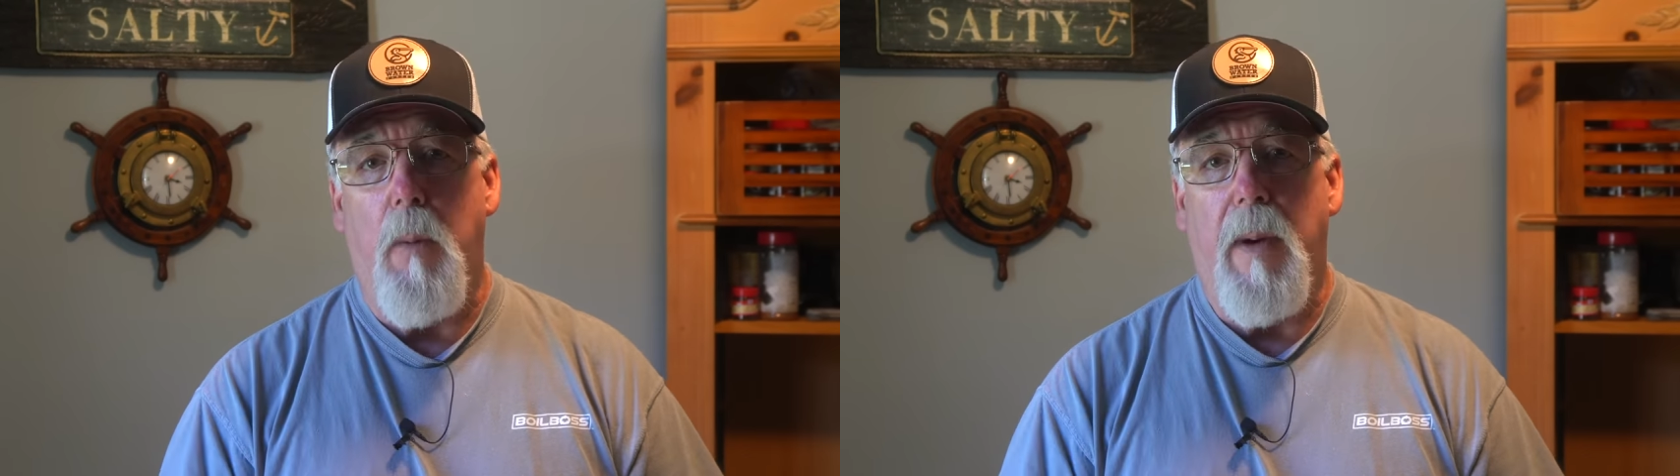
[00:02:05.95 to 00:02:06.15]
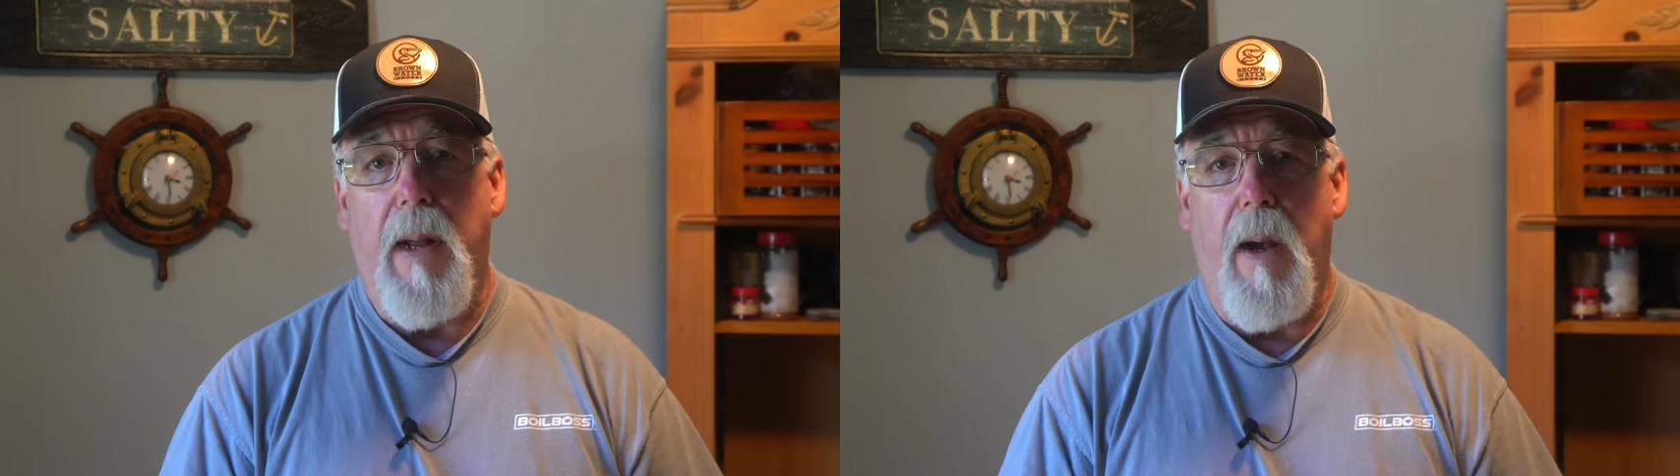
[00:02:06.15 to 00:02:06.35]

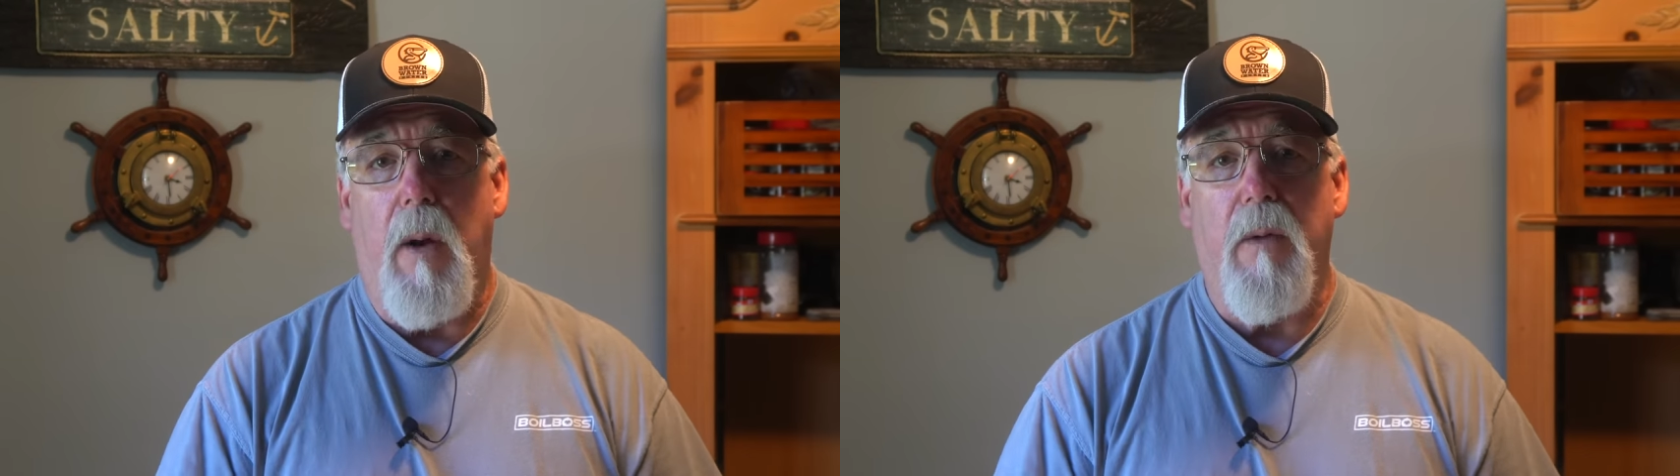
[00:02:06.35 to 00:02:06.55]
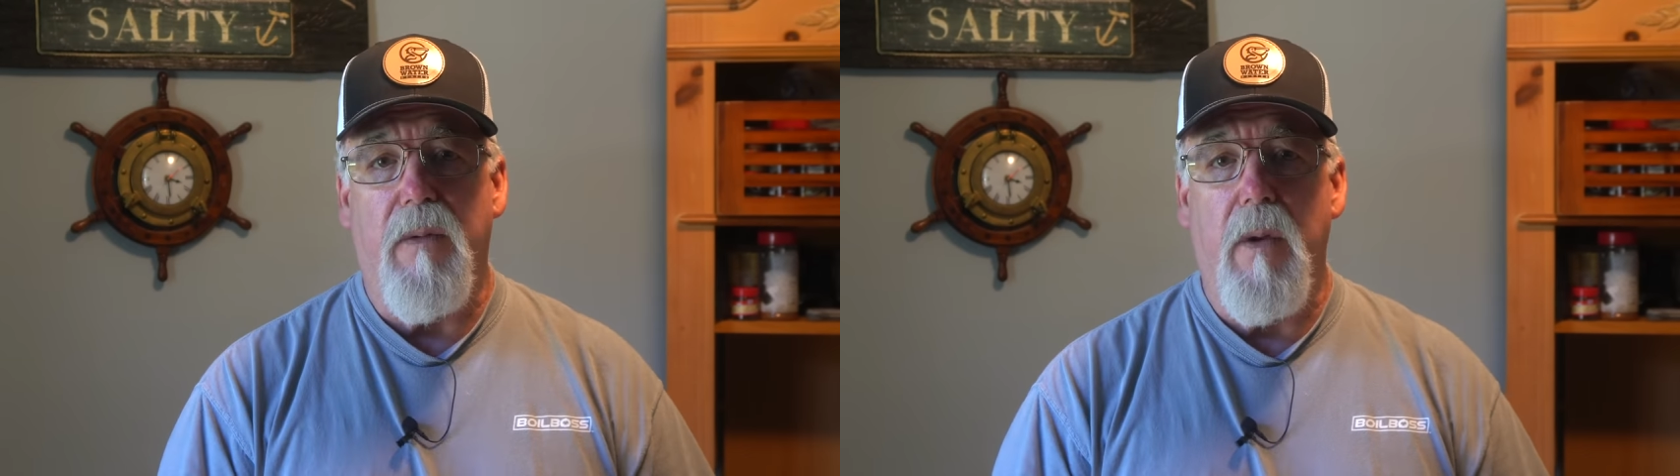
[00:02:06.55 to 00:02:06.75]
but I
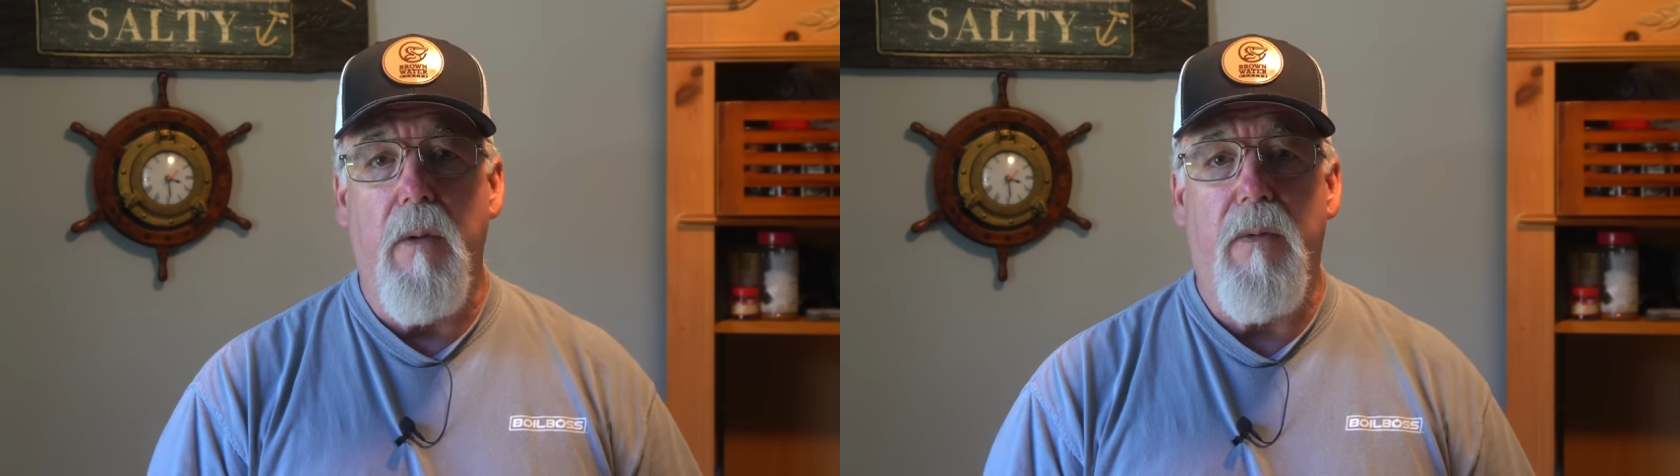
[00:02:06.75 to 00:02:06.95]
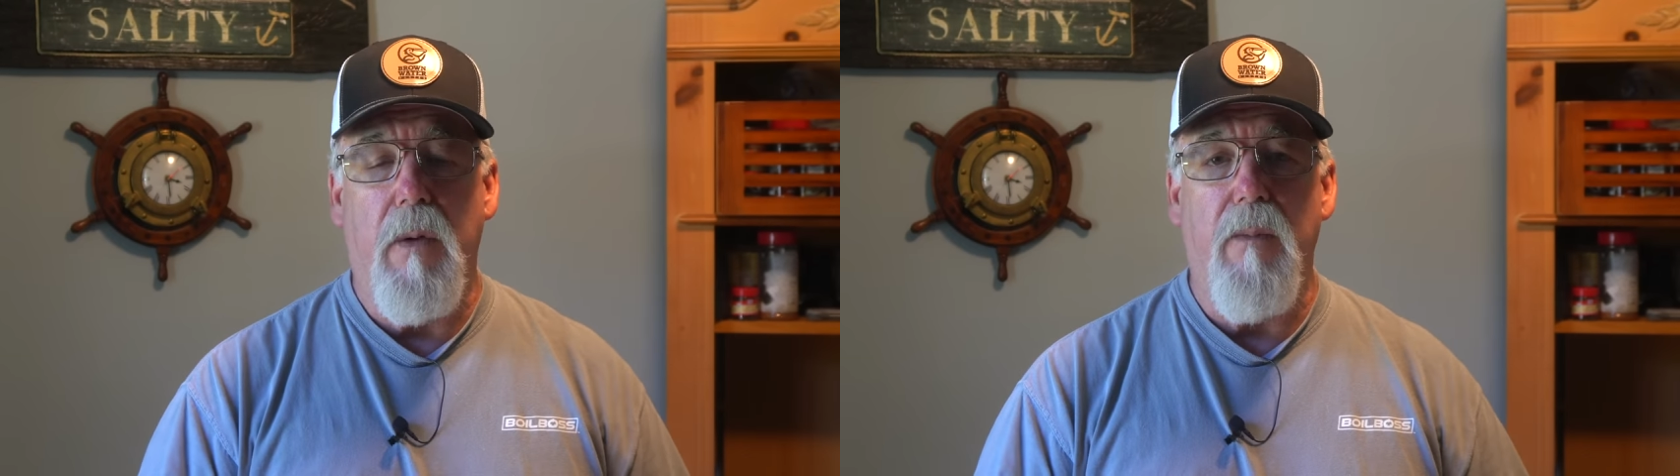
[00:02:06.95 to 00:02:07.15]

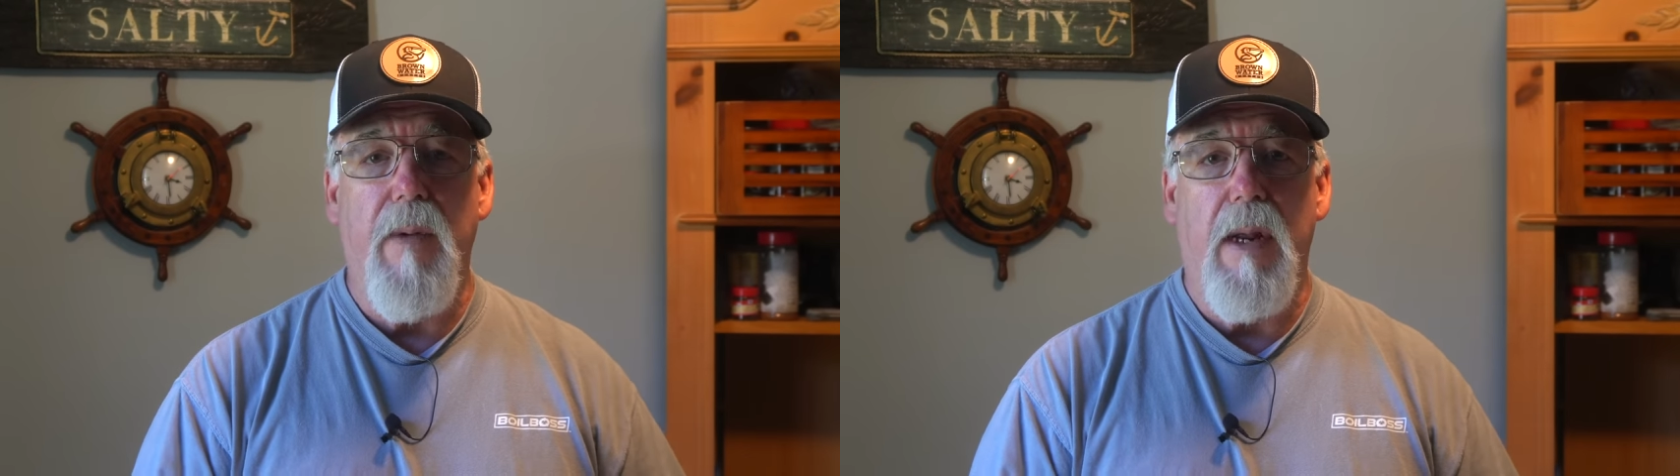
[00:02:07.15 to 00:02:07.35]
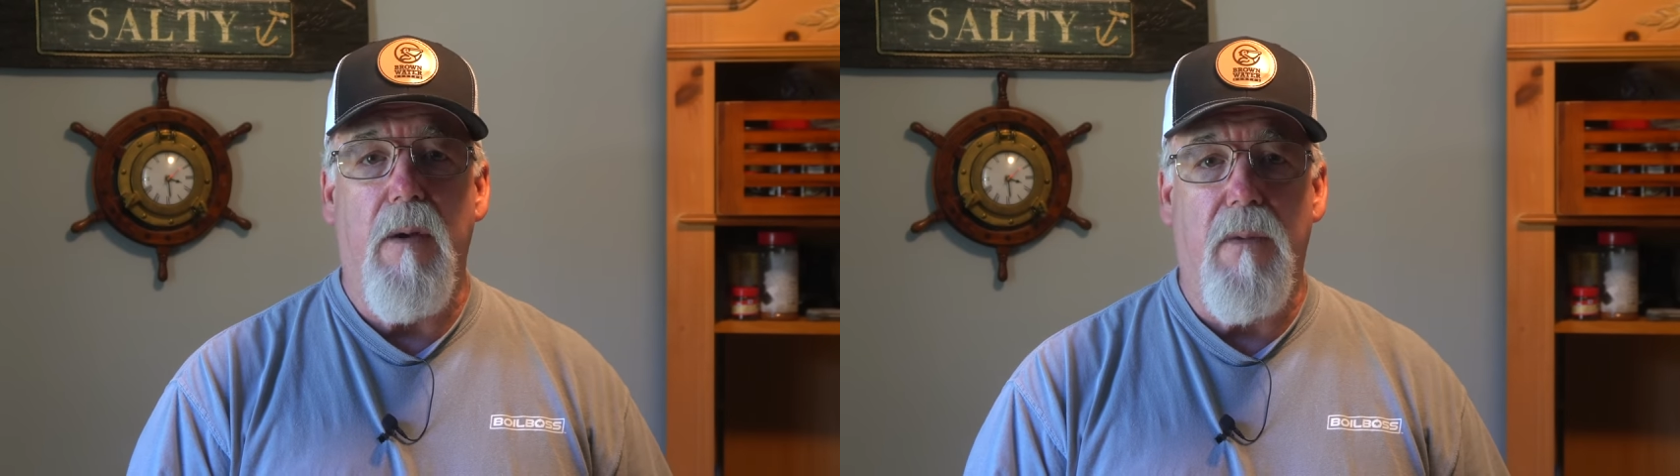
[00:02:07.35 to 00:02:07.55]
also shoot
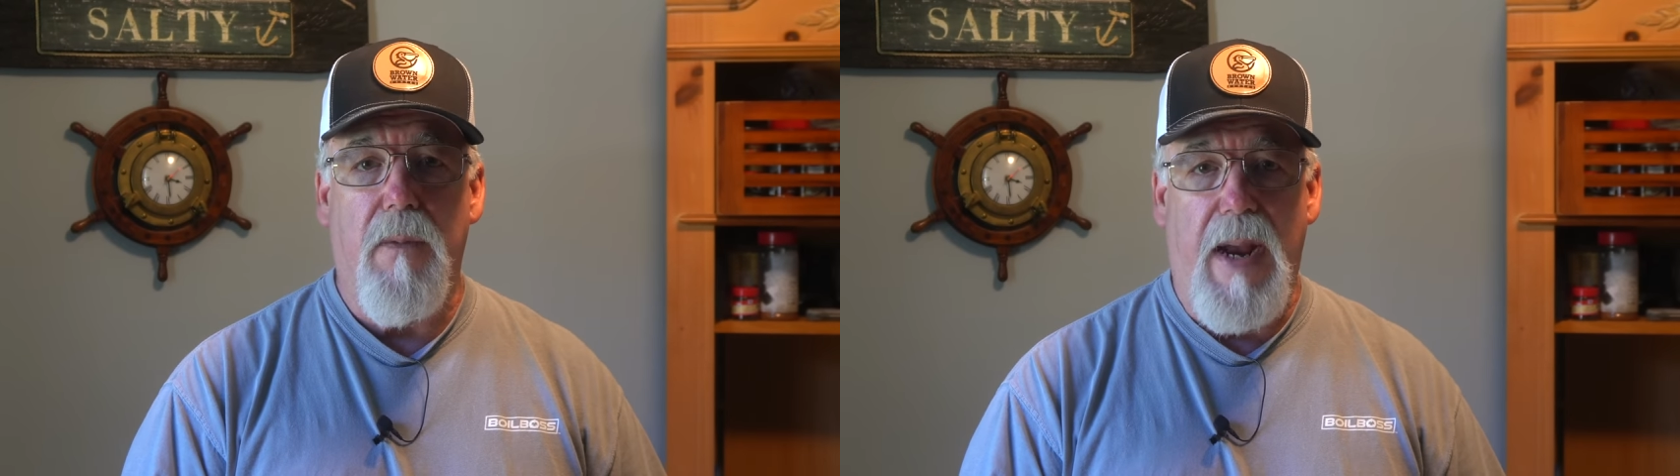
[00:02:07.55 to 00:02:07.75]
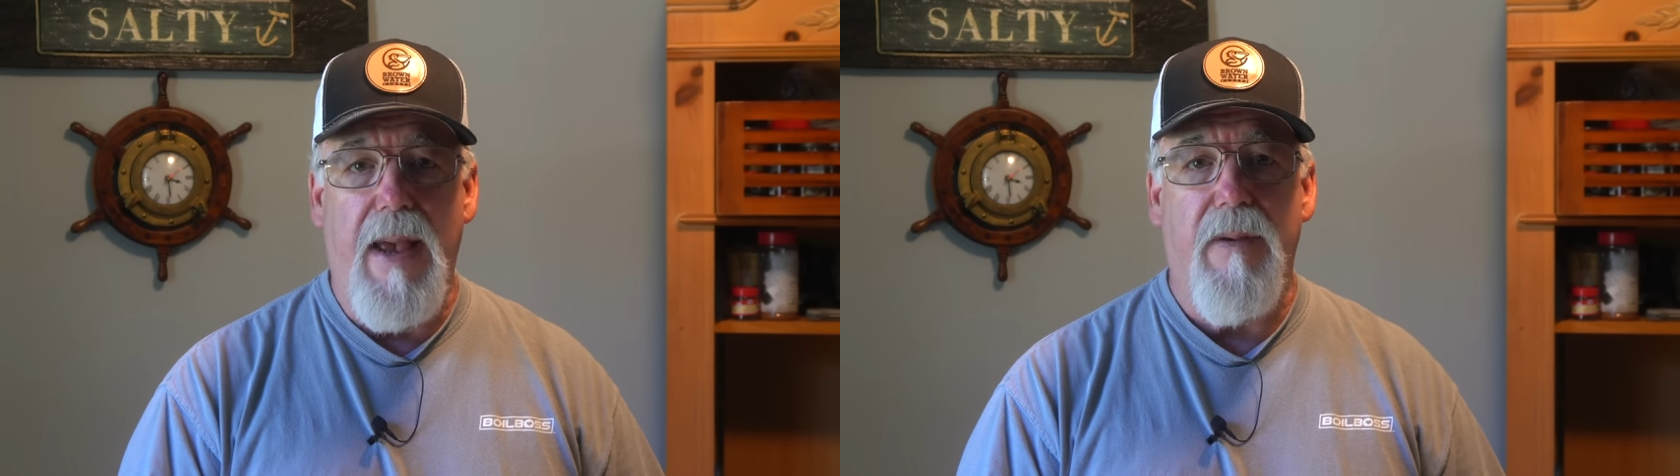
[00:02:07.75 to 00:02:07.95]
videos
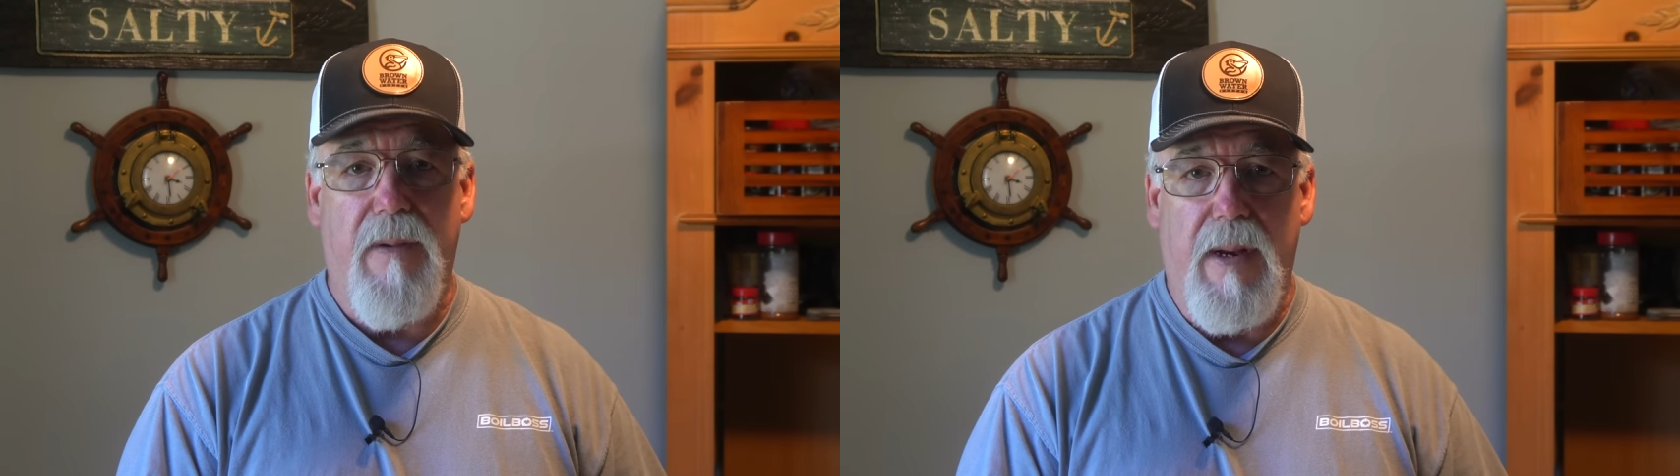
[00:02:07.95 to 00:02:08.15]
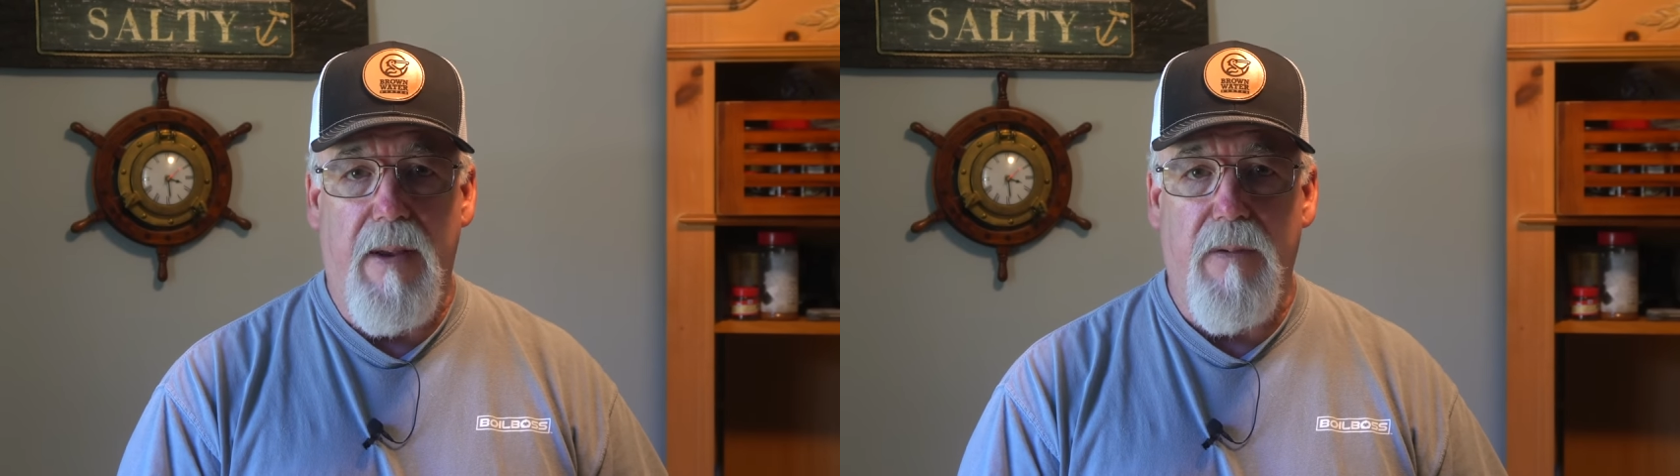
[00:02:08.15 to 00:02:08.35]
for
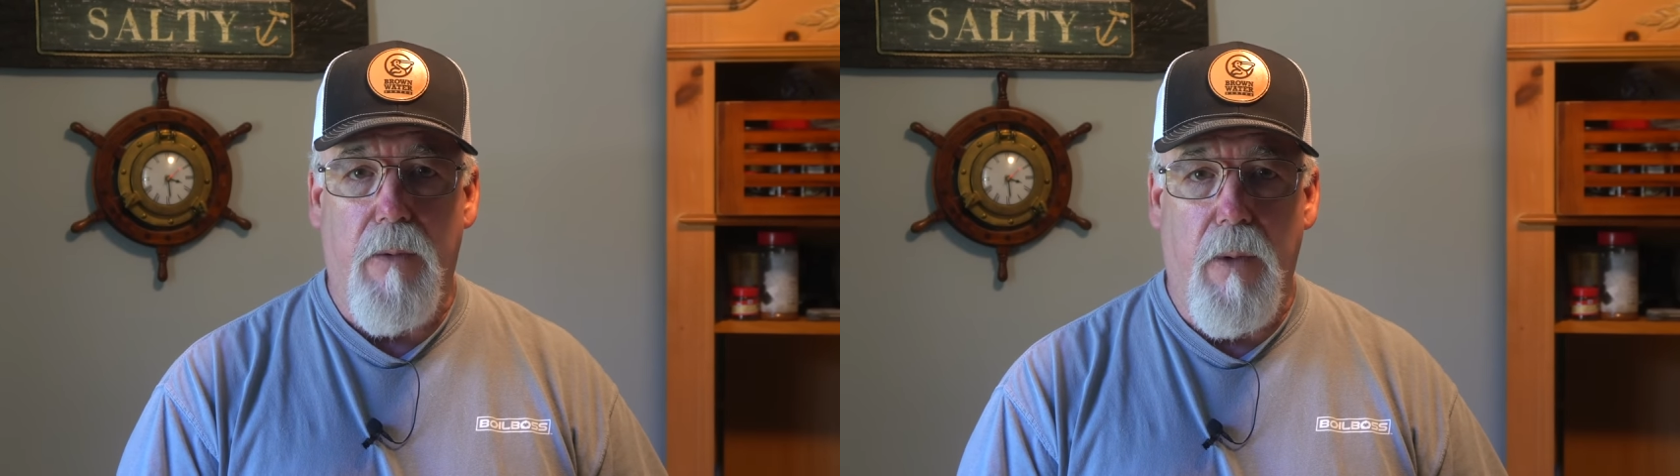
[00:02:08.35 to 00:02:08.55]
SNS